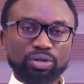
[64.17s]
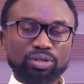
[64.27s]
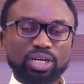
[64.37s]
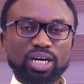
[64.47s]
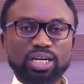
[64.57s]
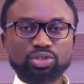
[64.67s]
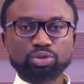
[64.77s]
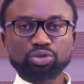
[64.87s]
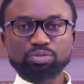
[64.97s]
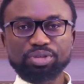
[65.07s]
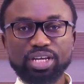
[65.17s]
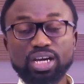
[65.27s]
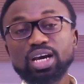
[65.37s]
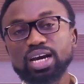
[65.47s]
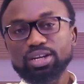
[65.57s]
on social
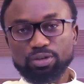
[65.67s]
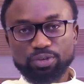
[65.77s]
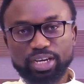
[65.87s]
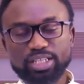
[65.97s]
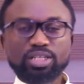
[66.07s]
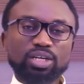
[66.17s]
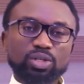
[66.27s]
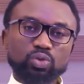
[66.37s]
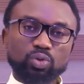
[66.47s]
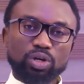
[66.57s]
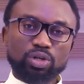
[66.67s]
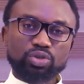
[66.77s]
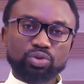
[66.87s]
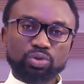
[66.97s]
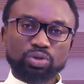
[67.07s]
media, and don't forget to
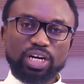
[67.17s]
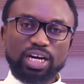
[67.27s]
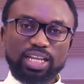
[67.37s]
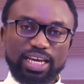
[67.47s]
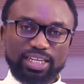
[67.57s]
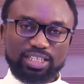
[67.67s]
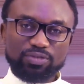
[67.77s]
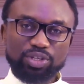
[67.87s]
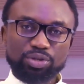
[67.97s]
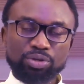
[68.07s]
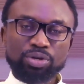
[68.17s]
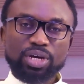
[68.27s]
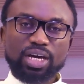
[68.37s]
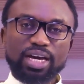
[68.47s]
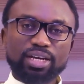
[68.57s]
also like this video
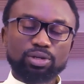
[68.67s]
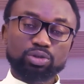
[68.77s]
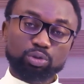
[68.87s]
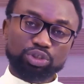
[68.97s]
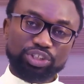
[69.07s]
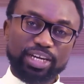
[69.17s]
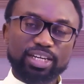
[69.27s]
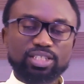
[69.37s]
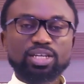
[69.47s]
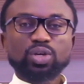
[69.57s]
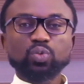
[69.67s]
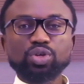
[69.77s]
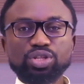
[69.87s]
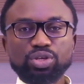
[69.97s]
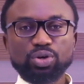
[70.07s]
and also share it
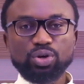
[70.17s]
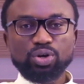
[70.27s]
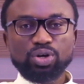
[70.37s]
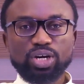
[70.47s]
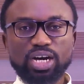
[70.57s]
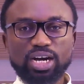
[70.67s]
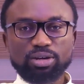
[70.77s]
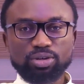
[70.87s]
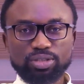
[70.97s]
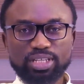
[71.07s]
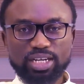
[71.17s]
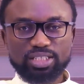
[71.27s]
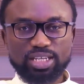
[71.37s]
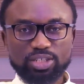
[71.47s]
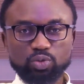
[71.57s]
with your
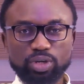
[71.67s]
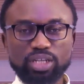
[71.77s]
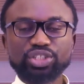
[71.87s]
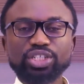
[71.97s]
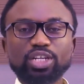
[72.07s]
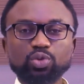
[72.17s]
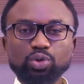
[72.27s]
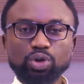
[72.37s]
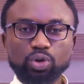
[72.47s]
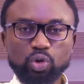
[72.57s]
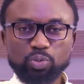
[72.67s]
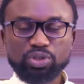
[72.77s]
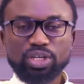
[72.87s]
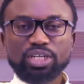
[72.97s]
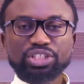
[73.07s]
contacts as well. Share it to your
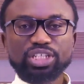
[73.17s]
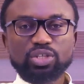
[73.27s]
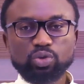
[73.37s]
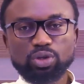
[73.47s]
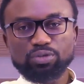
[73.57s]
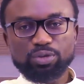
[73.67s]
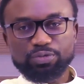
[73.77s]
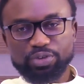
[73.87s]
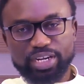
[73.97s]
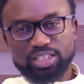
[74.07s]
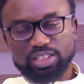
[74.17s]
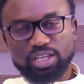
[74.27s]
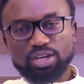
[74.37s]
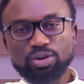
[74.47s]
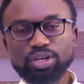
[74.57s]
groups, share it to all of your friends.
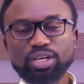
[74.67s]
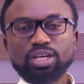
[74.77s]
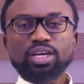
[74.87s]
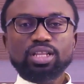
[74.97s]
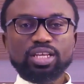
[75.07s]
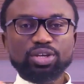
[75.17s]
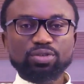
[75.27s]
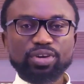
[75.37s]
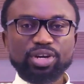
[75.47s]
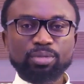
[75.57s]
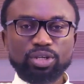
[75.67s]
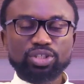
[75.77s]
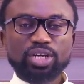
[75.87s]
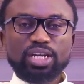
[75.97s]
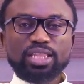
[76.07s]
Okay, thank you very
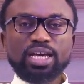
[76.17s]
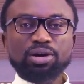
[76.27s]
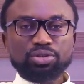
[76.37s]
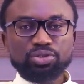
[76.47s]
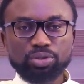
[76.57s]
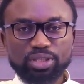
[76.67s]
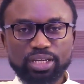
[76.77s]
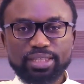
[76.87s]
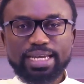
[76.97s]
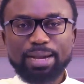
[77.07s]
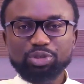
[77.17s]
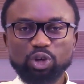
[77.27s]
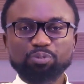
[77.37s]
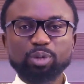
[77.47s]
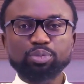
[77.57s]
much. Now, so three types
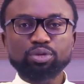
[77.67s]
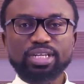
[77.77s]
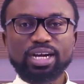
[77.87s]
of people